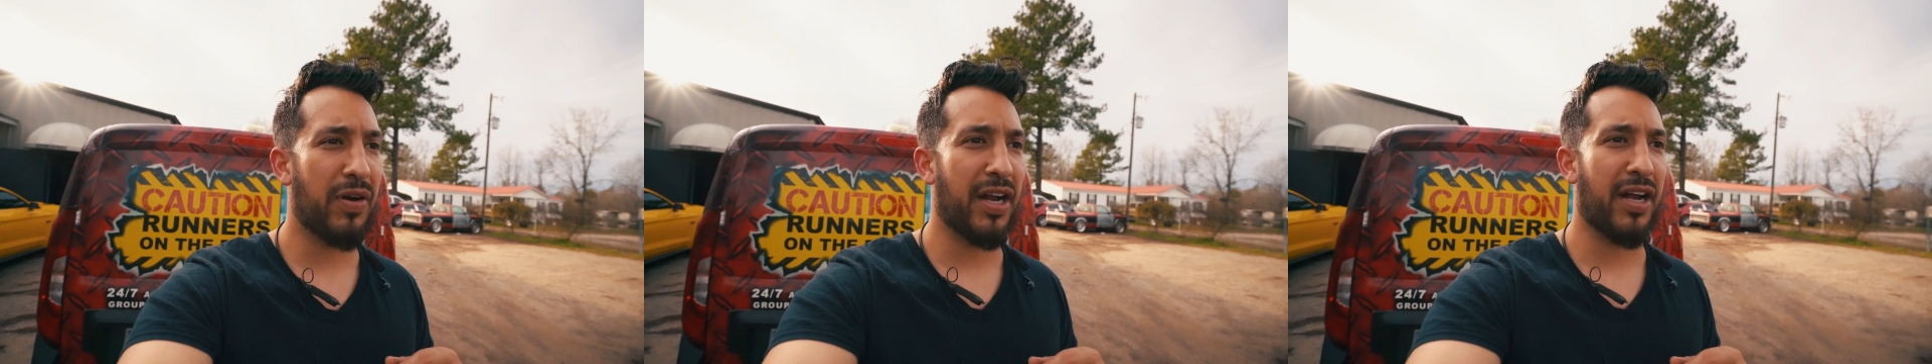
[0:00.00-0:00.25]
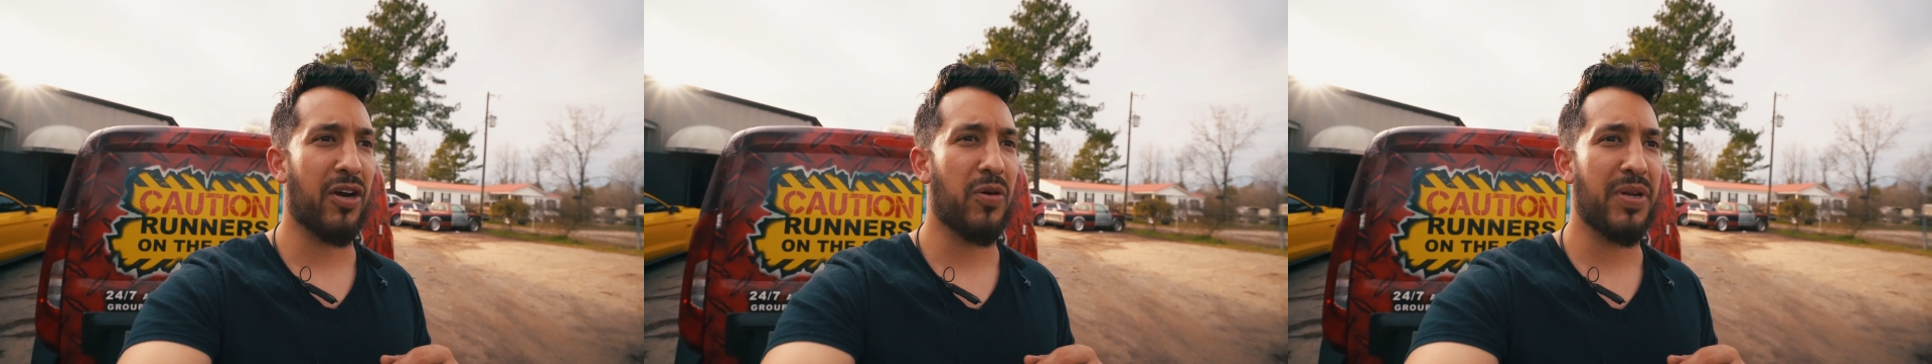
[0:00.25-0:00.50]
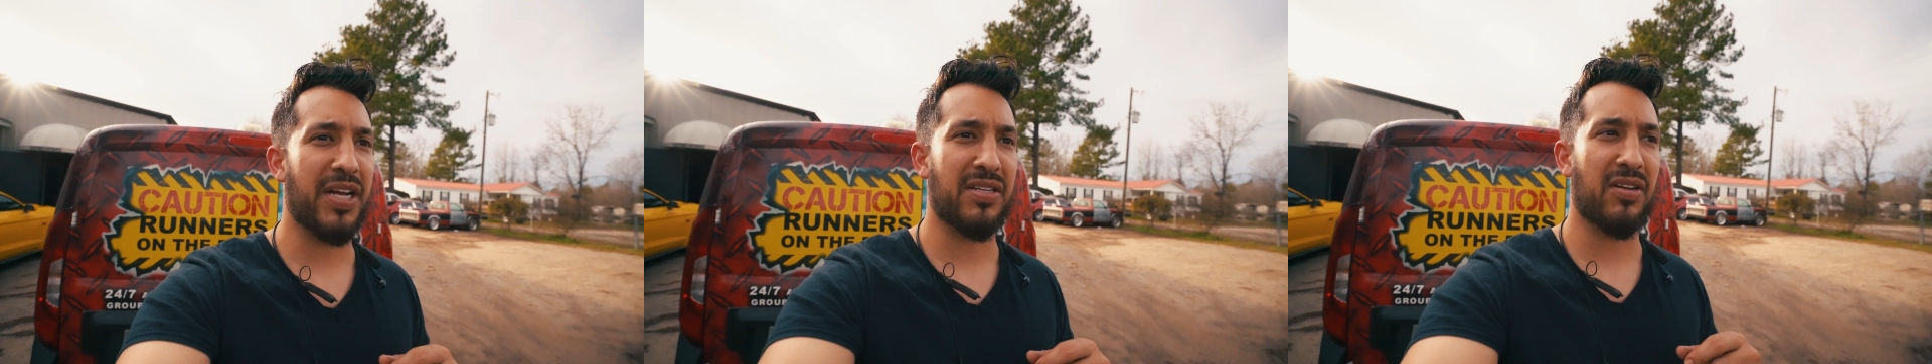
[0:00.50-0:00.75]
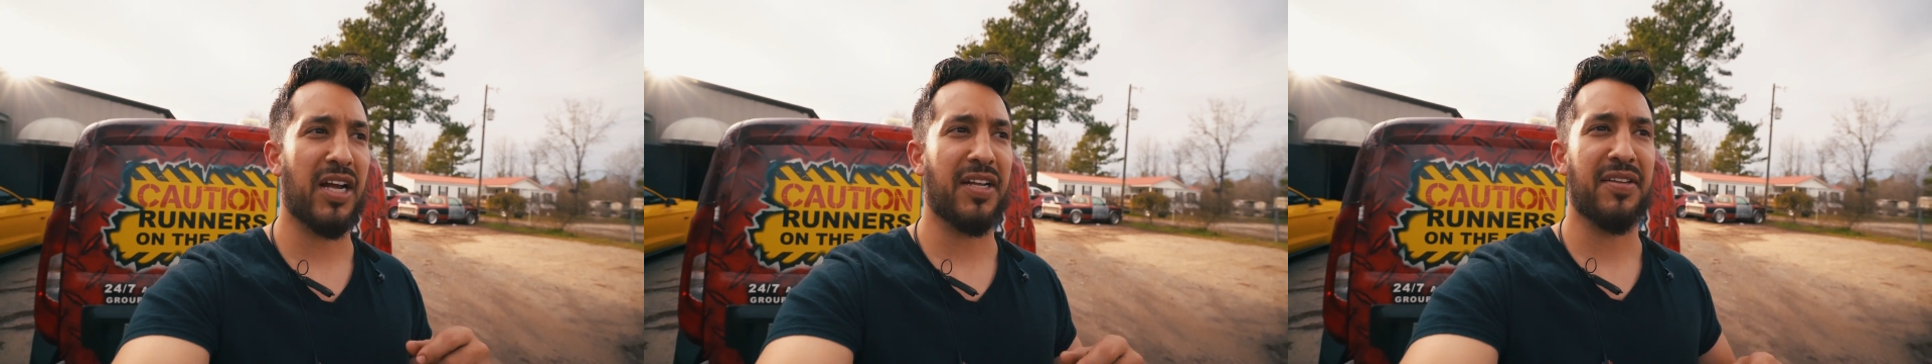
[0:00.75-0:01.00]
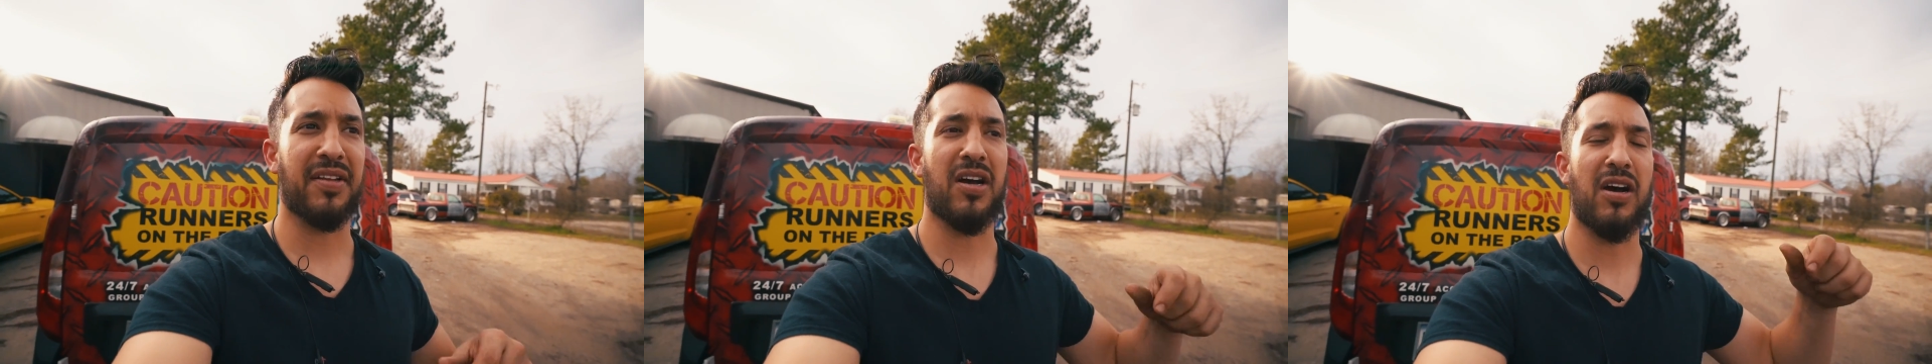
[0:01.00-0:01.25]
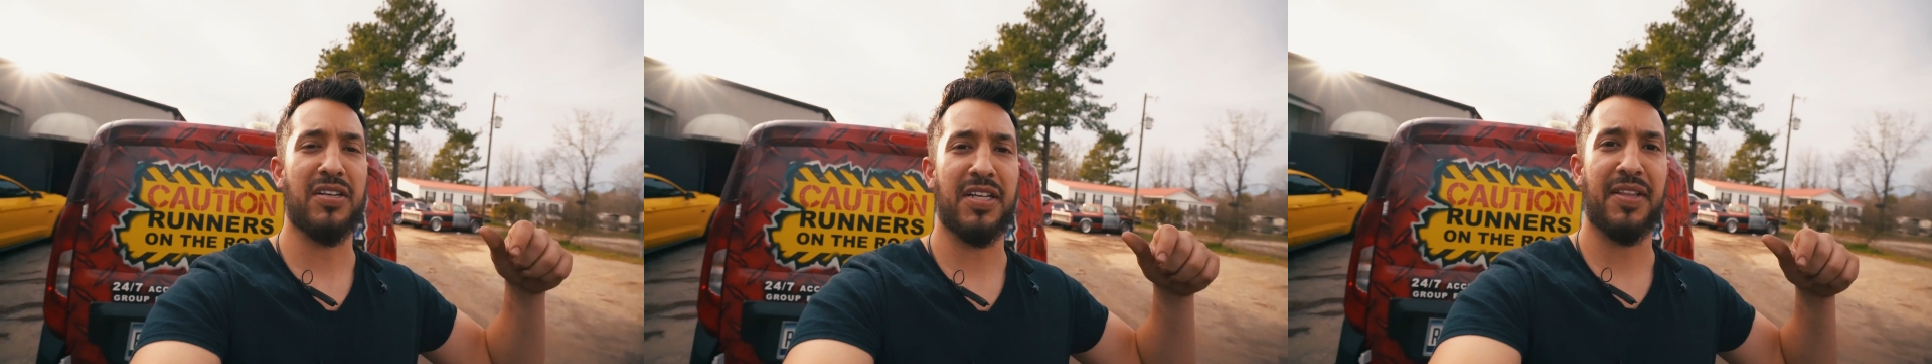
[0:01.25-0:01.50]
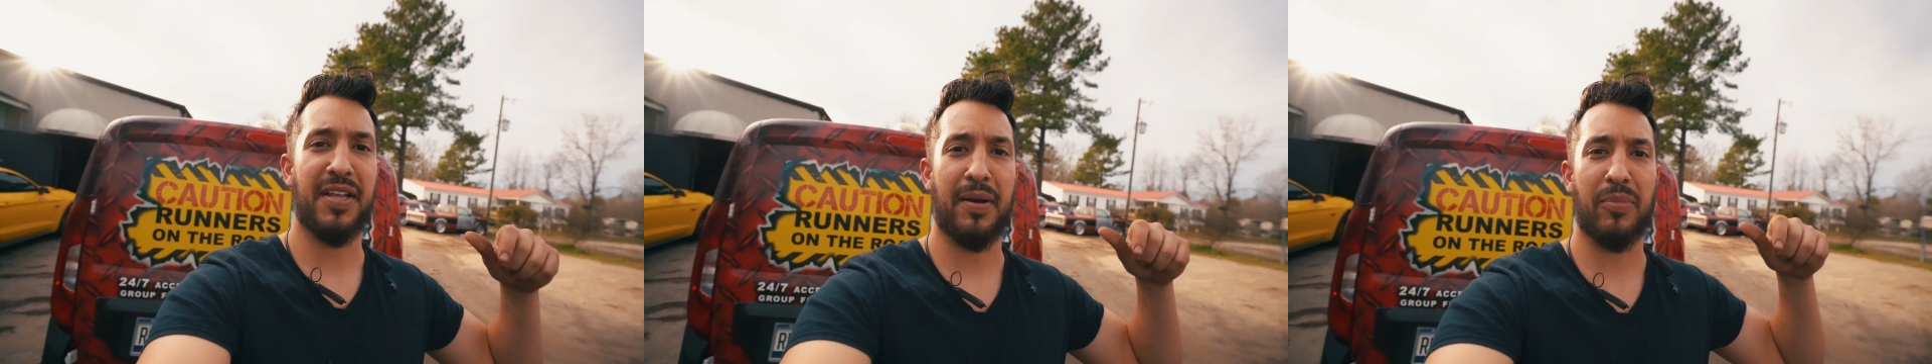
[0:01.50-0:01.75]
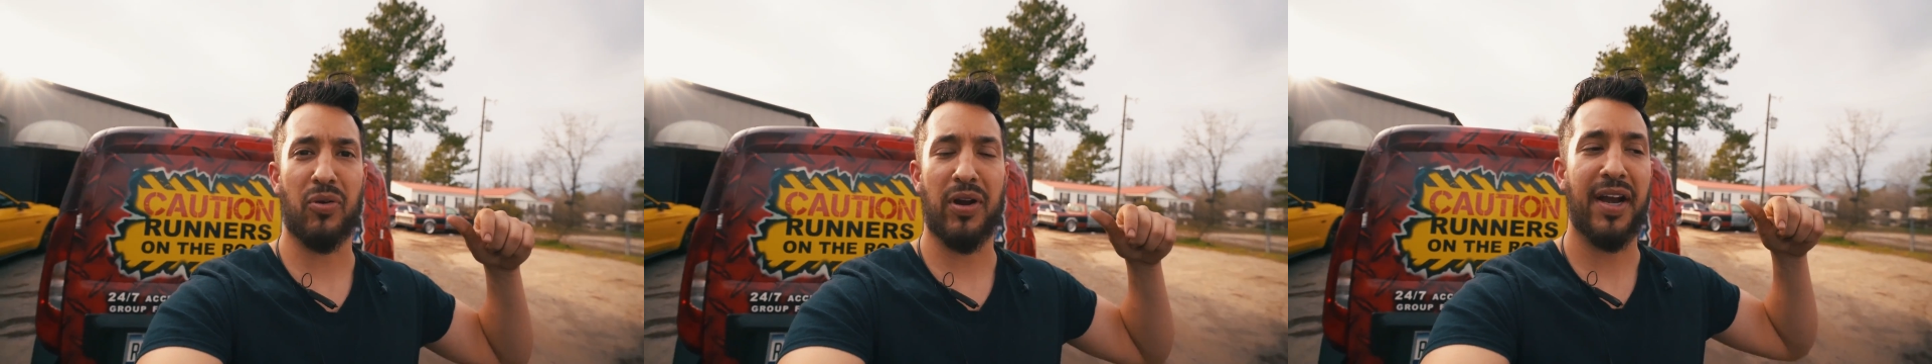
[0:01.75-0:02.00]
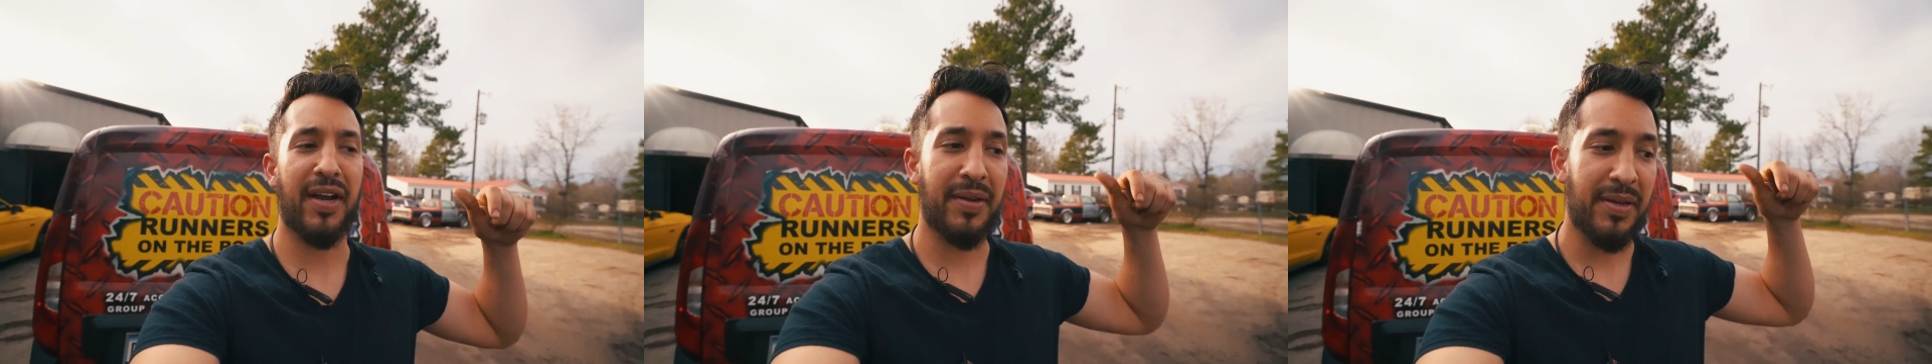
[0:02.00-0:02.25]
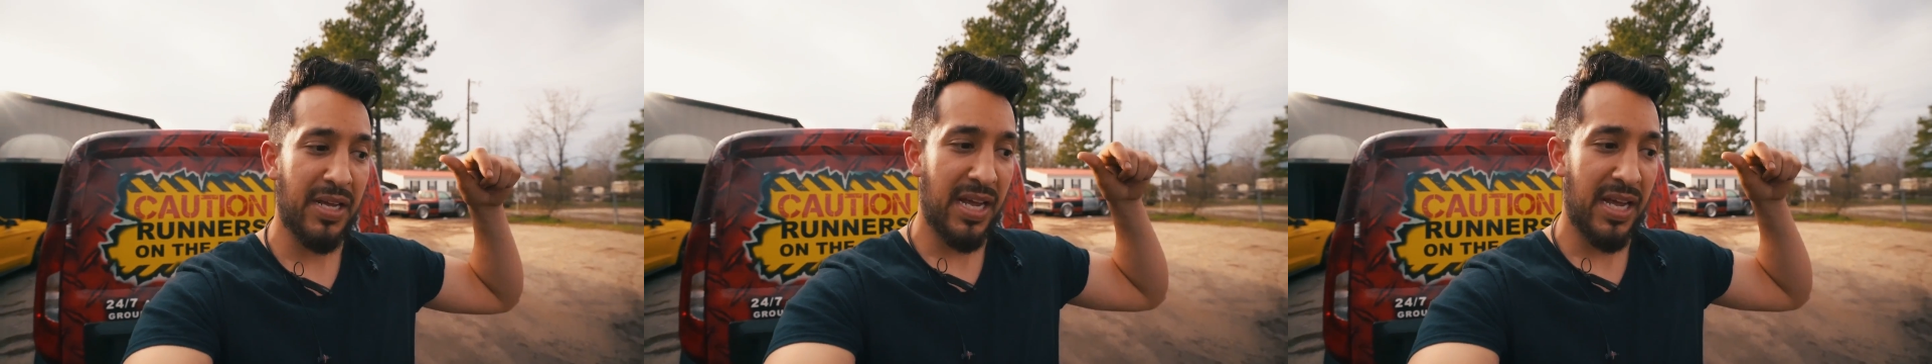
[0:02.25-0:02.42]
and I hope you guys are liking the content that I'm creating.